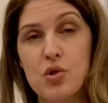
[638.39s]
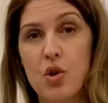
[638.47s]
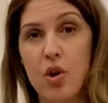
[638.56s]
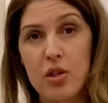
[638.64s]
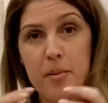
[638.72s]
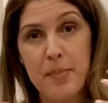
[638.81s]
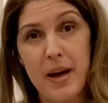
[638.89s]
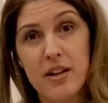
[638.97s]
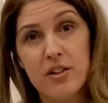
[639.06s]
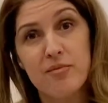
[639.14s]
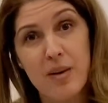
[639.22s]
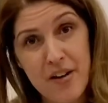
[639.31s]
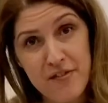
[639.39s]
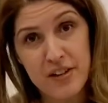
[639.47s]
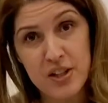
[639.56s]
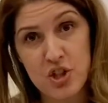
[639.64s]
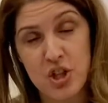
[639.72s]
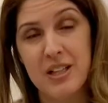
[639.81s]
So on the packet of my
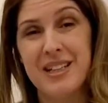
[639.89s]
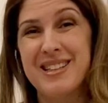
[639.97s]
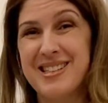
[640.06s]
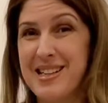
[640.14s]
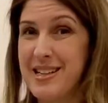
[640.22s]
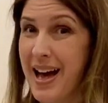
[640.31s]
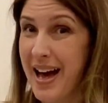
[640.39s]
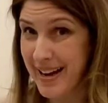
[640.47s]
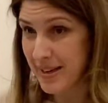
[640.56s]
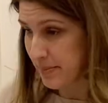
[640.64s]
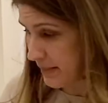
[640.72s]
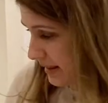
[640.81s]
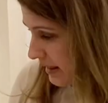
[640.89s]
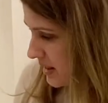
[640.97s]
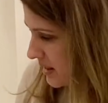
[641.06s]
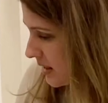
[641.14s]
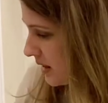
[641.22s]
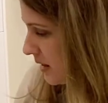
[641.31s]
fettuccine, it said 8
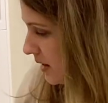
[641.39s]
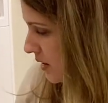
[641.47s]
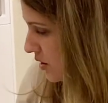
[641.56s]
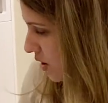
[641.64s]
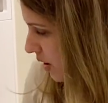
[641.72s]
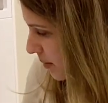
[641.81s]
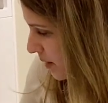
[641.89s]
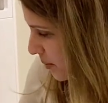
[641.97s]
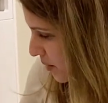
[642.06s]
minutes, so I'm going to